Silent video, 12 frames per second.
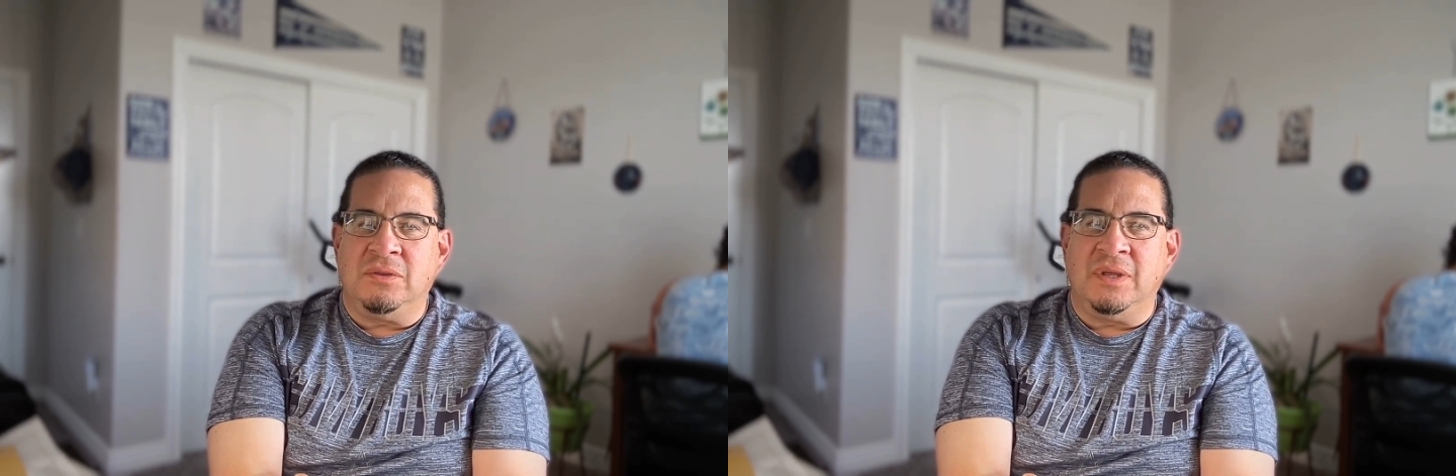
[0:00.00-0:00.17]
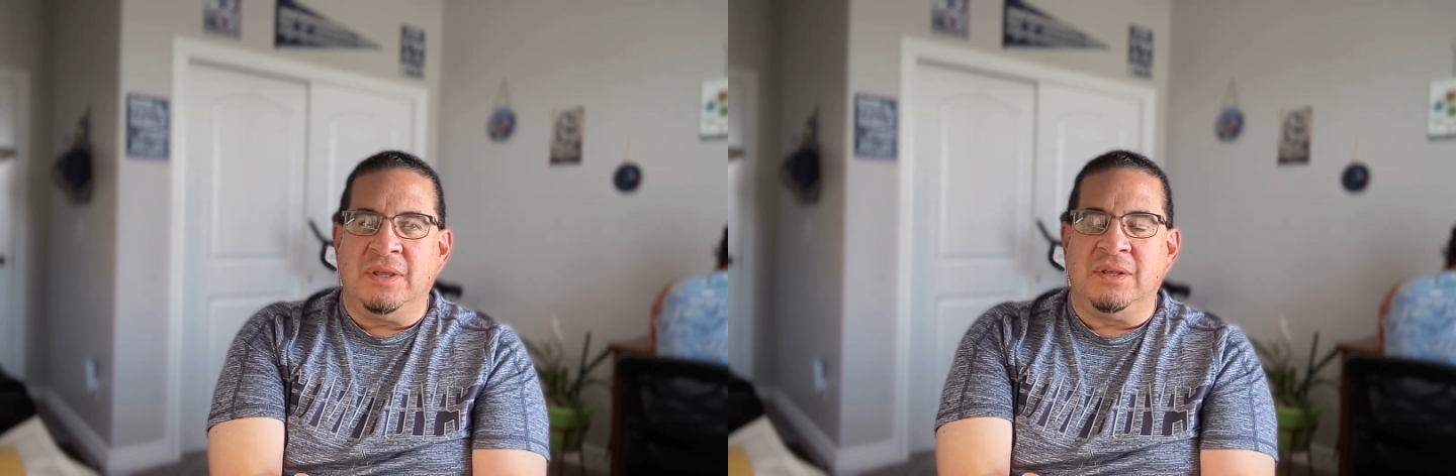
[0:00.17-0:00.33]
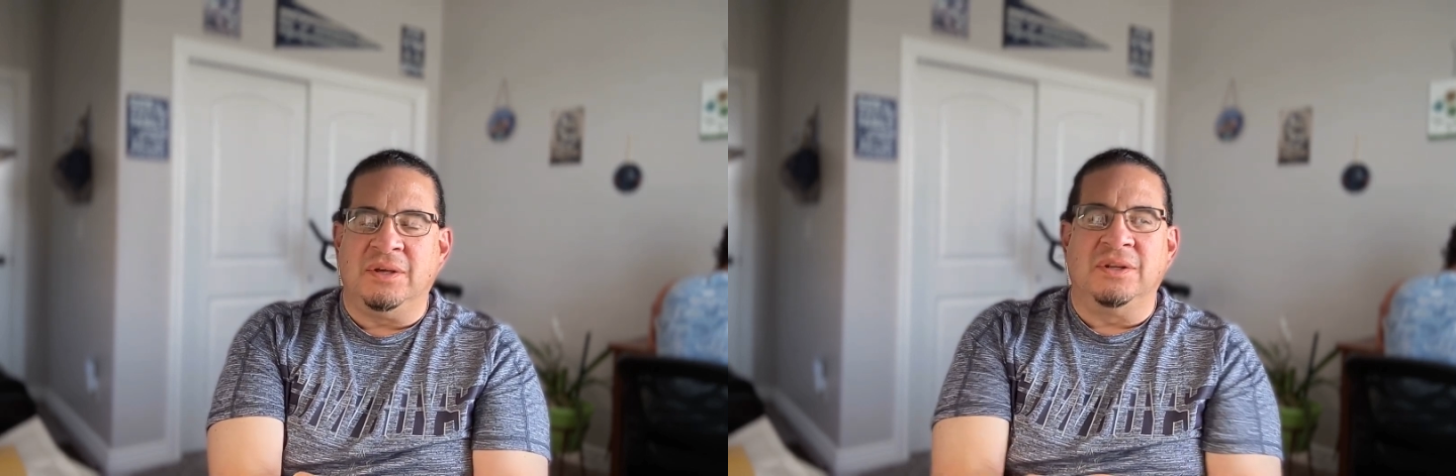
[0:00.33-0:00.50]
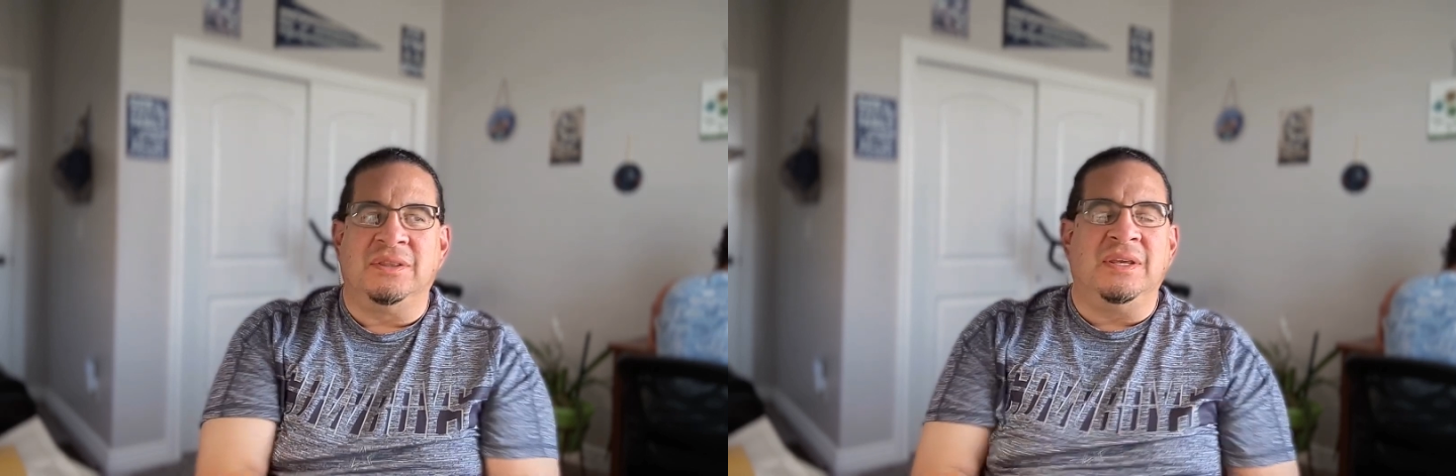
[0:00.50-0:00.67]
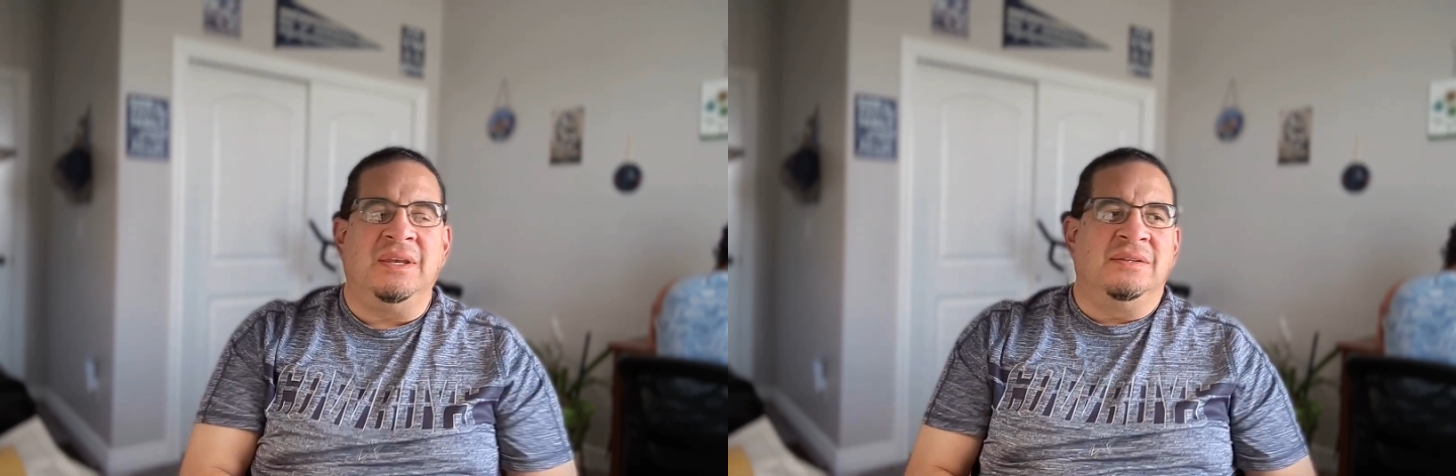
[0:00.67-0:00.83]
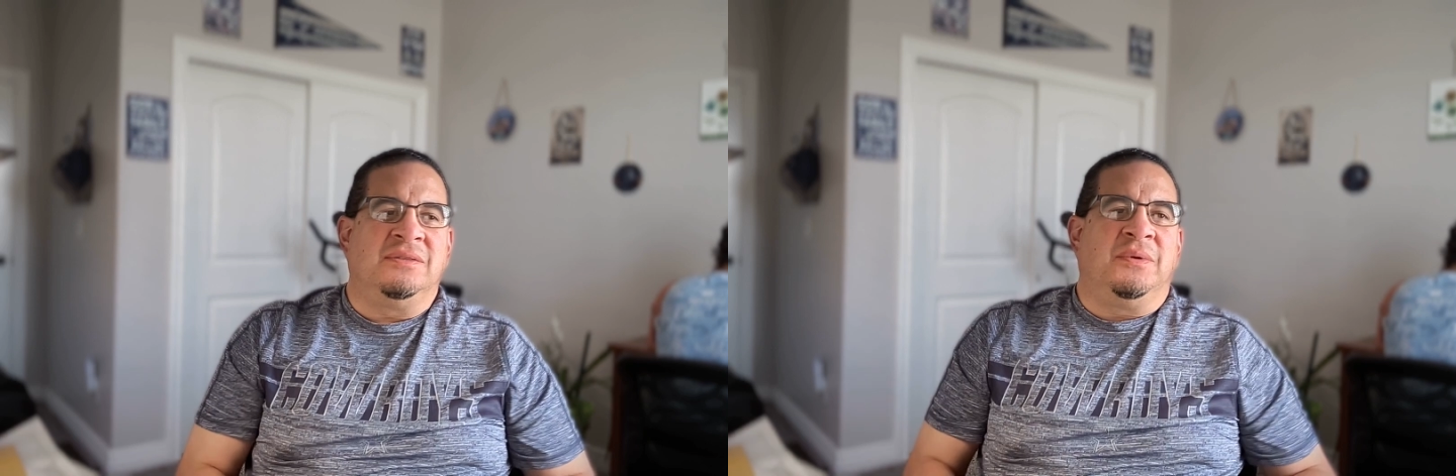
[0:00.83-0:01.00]
And the good
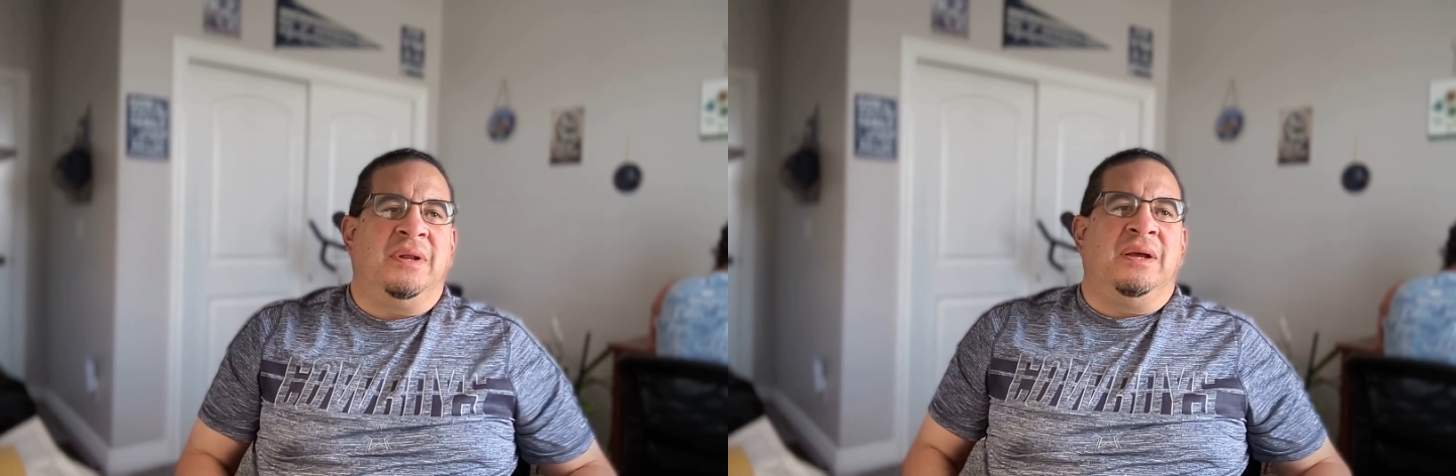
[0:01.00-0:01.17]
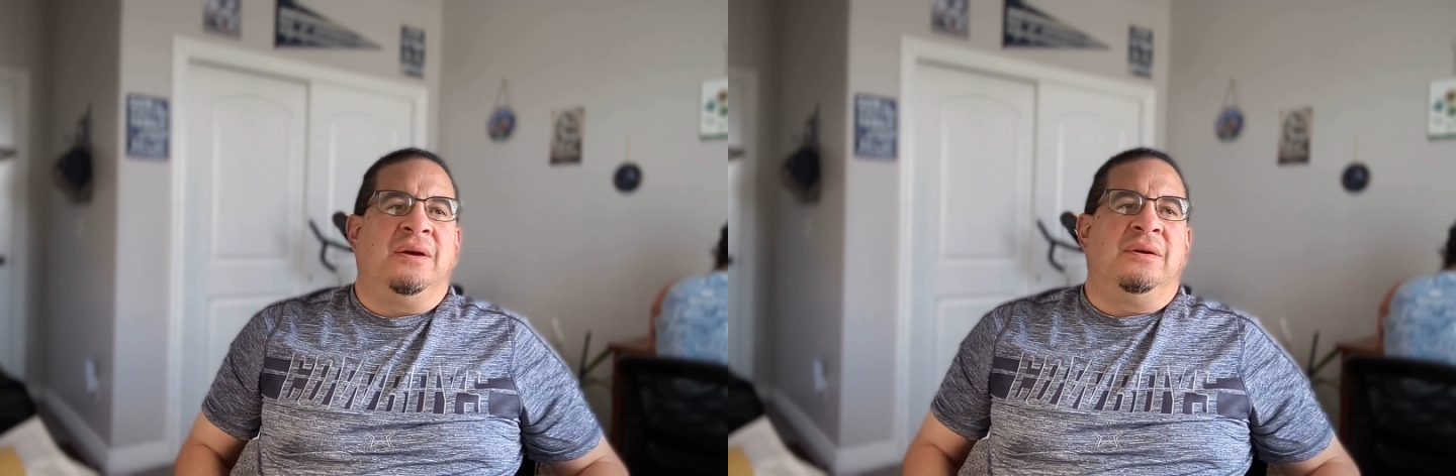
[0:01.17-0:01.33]
thing is what I